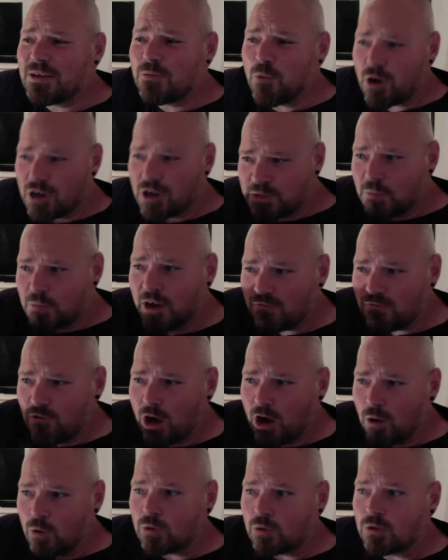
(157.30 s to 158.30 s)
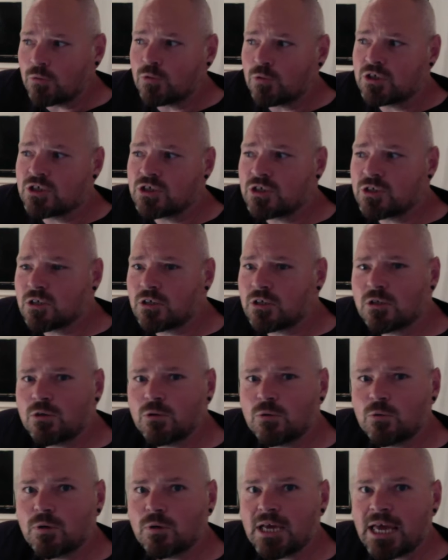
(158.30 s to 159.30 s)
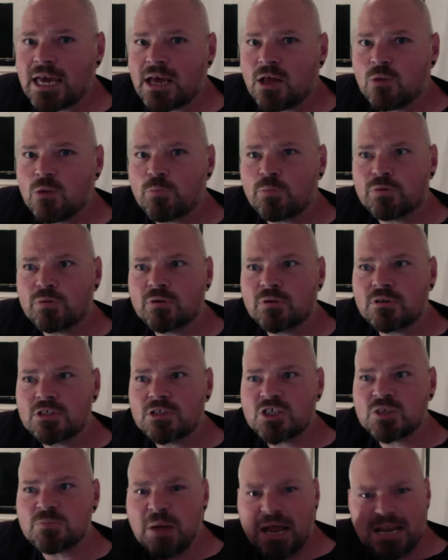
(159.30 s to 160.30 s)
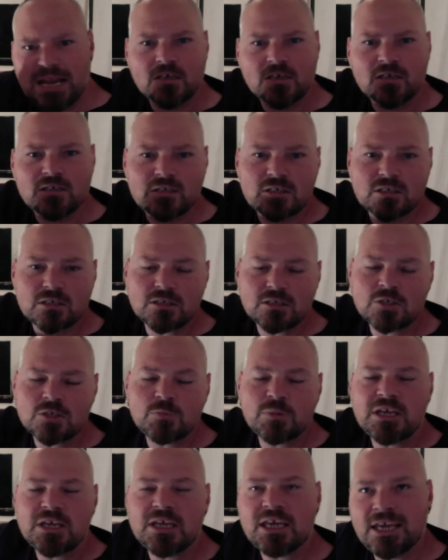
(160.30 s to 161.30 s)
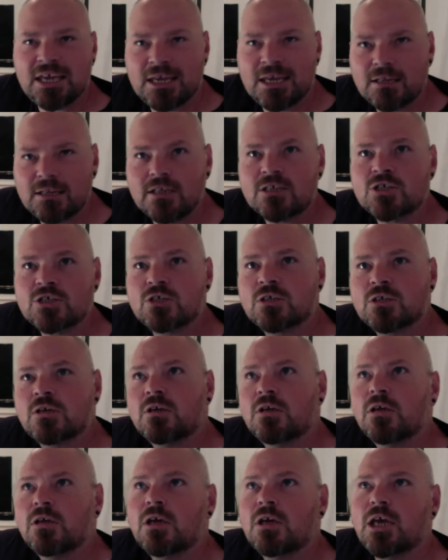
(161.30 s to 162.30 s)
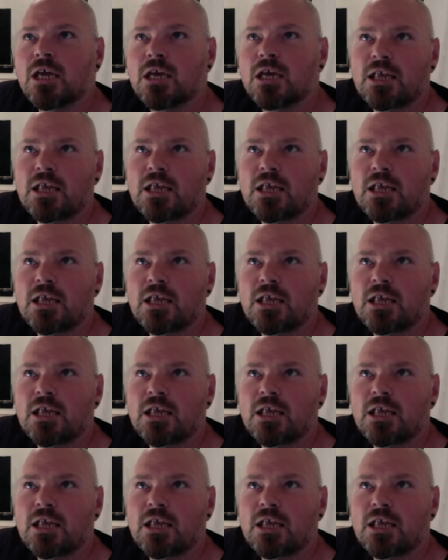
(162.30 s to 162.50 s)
was, my role was to help Spaniards speak English in